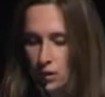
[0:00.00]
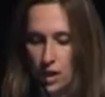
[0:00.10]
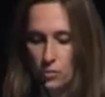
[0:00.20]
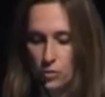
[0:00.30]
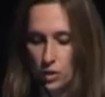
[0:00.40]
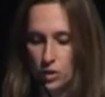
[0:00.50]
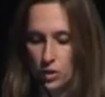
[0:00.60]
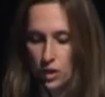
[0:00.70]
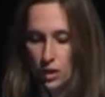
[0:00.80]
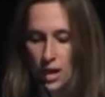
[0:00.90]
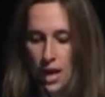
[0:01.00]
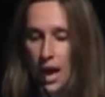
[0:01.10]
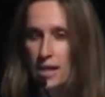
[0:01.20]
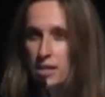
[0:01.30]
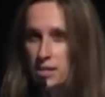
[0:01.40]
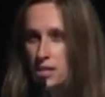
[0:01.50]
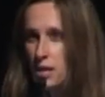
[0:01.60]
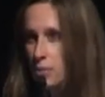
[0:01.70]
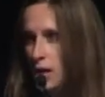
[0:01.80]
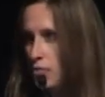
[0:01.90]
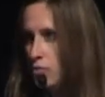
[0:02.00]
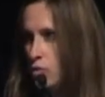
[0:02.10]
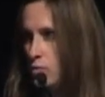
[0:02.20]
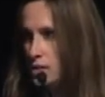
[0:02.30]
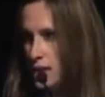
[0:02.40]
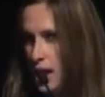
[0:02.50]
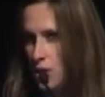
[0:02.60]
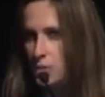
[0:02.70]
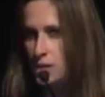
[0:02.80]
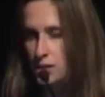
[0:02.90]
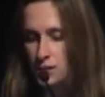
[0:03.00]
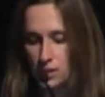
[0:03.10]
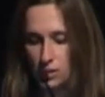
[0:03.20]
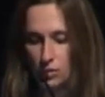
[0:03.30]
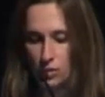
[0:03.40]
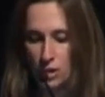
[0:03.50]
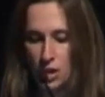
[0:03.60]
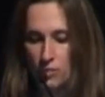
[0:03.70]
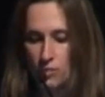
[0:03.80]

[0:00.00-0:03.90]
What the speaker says: the collaboration, and this same platform is now being considered